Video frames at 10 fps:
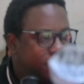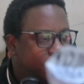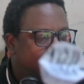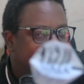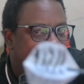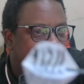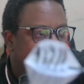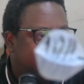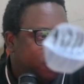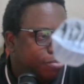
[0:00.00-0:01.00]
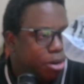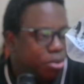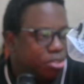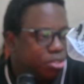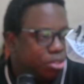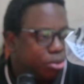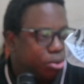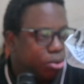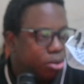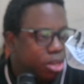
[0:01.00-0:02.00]
so the Thibault
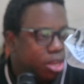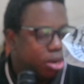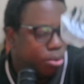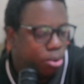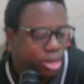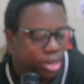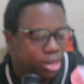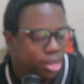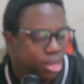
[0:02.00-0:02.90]
Tricol L1,